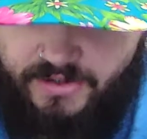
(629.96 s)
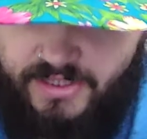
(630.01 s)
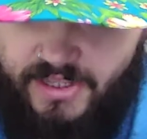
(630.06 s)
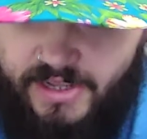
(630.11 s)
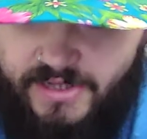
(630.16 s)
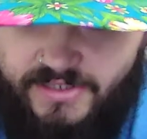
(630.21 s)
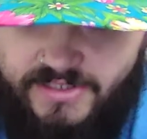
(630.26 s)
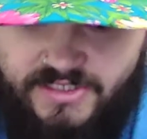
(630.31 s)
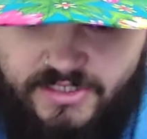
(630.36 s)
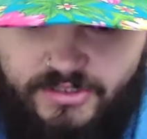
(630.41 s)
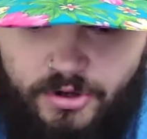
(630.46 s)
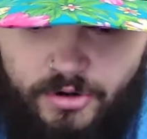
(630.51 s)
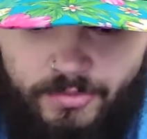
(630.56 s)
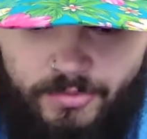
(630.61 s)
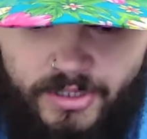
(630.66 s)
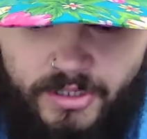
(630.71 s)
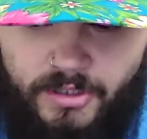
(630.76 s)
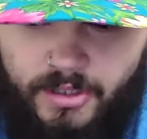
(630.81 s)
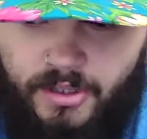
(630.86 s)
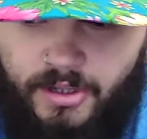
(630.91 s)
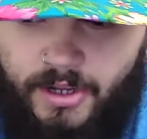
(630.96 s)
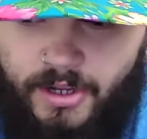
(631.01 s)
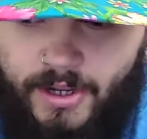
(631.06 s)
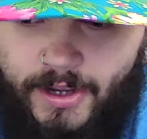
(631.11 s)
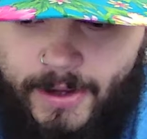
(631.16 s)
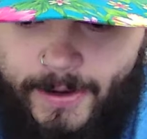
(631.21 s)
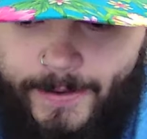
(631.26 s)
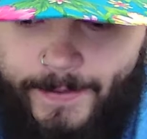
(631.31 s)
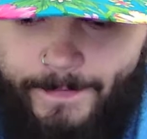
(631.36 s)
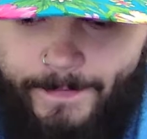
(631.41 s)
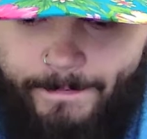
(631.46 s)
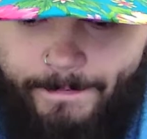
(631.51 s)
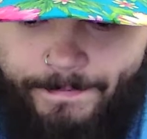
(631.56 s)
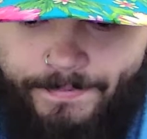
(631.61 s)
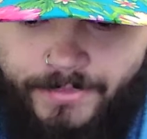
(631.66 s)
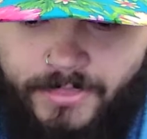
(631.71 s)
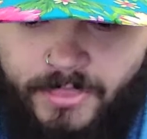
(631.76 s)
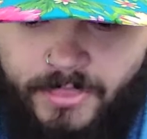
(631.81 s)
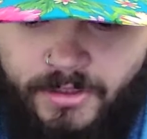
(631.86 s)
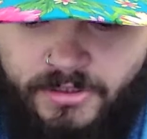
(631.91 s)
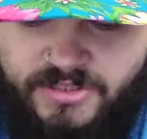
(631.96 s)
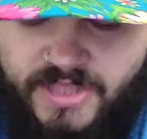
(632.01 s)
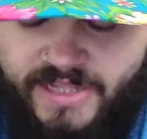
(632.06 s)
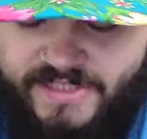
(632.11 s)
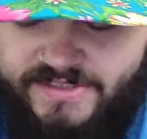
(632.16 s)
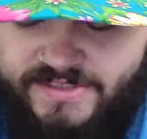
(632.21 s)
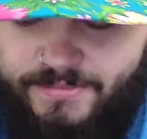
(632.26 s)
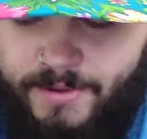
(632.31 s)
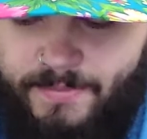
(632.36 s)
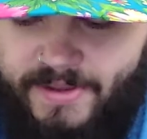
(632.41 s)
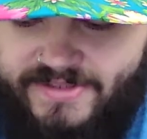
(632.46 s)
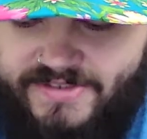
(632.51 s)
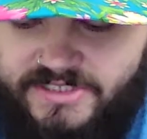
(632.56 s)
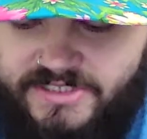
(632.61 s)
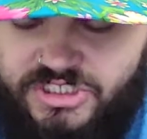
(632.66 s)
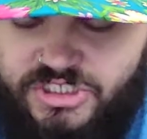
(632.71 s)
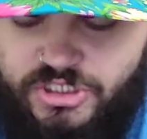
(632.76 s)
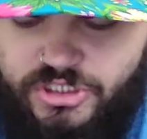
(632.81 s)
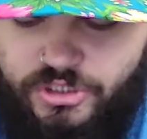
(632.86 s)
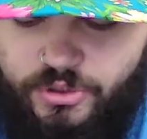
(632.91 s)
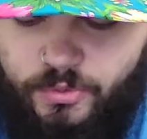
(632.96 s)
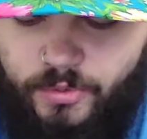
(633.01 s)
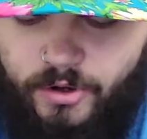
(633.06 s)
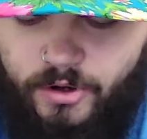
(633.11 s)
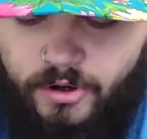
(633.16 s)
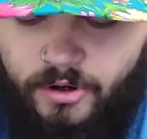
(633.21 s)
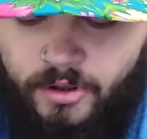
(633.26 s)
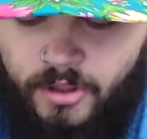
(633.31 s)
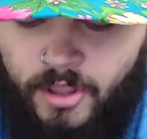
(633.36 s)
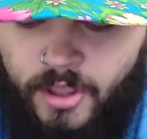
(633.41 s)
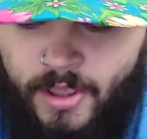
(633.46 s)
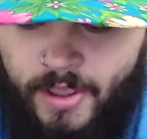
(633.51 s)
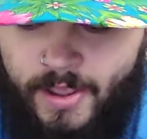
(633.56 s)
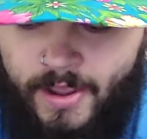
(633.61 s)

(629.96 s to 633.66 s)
getting to know me. So that's my message to you all.